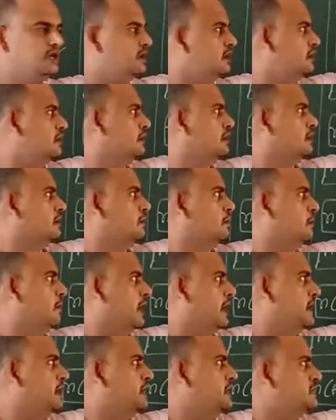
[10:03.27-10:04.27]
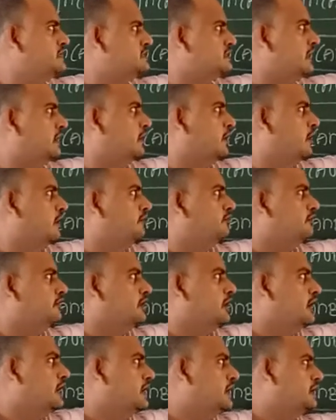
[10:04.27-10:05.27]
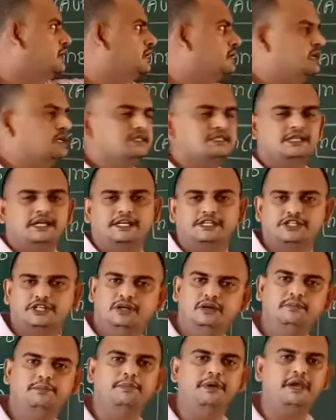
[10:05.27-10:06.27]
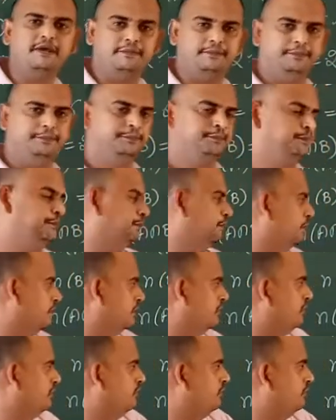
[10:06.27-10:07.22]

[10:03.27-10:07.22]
B minus n of A intersection B.